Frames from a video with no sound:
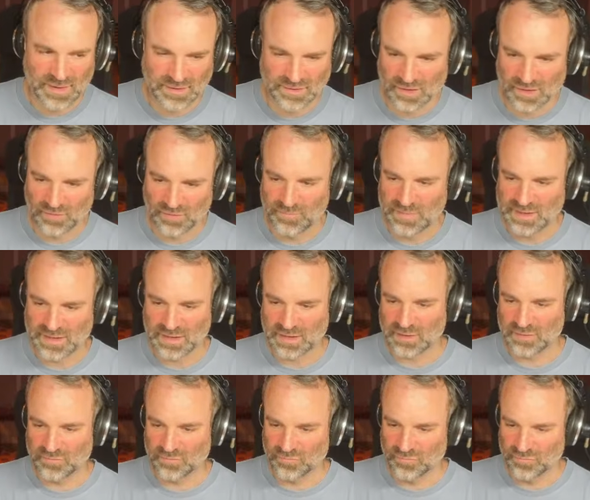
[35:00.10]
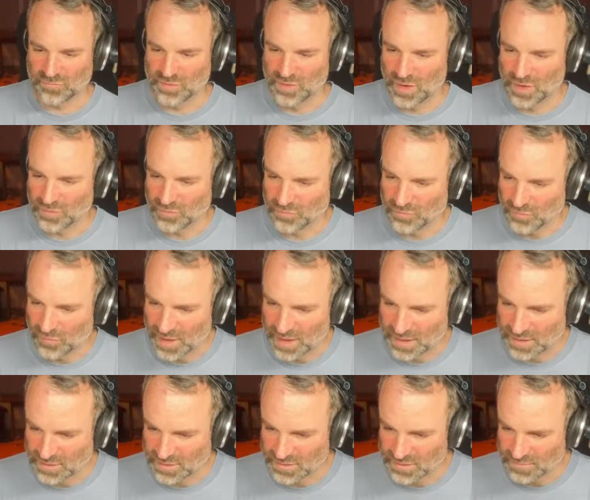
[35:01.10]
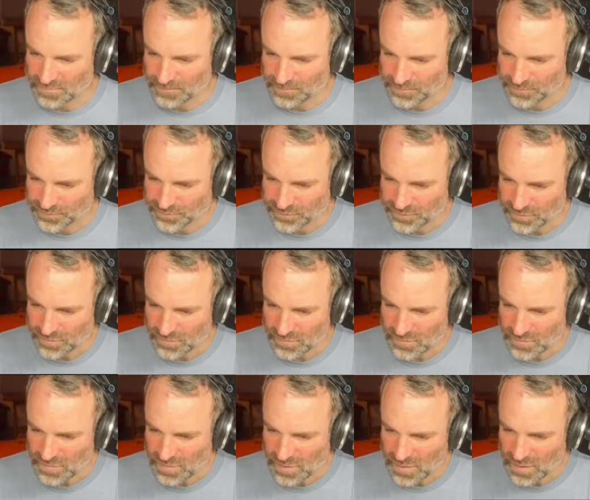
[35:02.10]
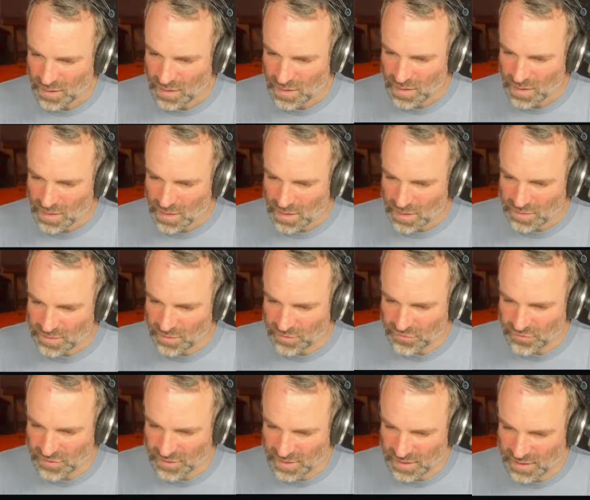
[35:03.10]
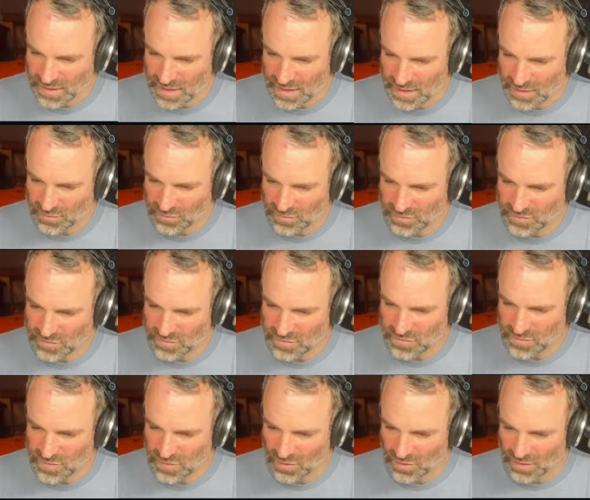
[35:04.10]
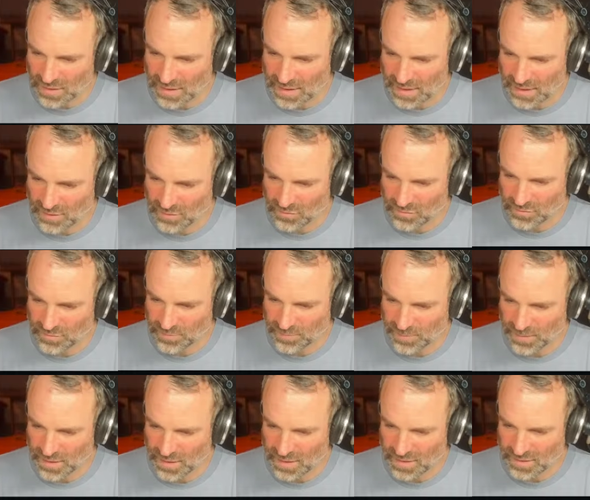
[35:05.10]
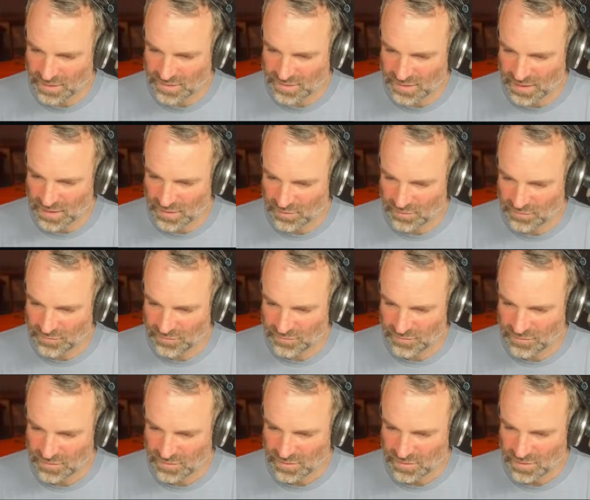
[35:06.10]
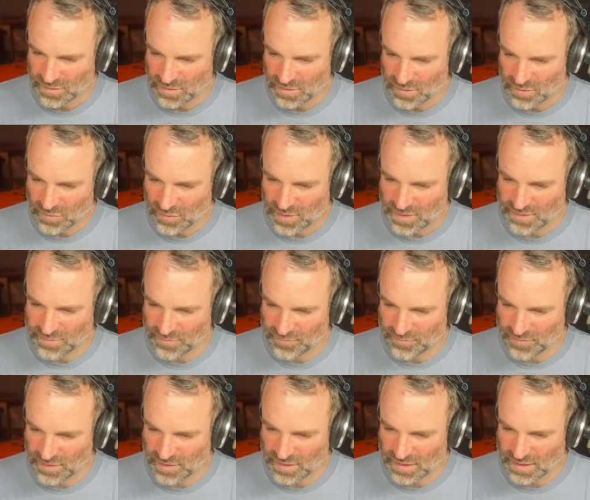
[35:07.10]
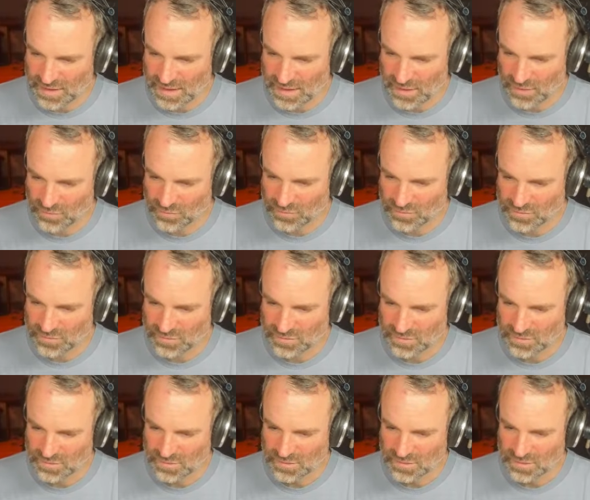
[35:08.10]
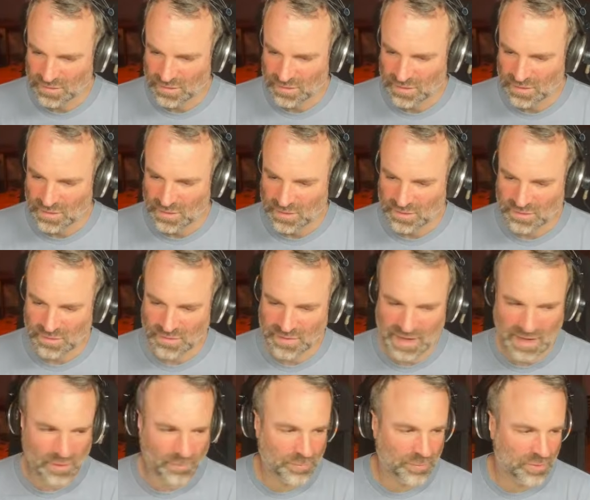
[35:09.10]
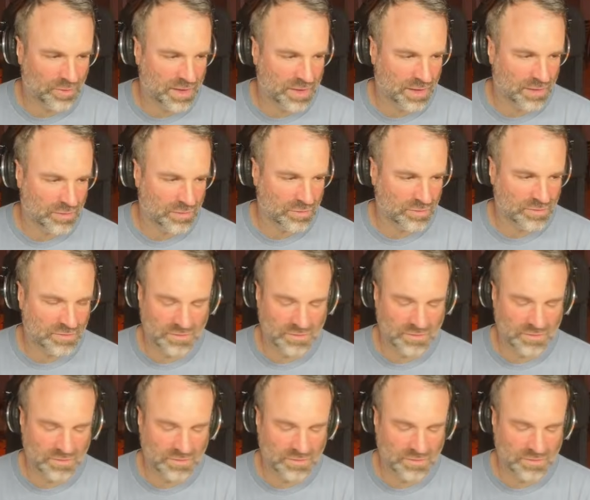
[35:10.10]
kind of MIDI note range. So trigger count do not count by itself. We need to provide a count to the output node.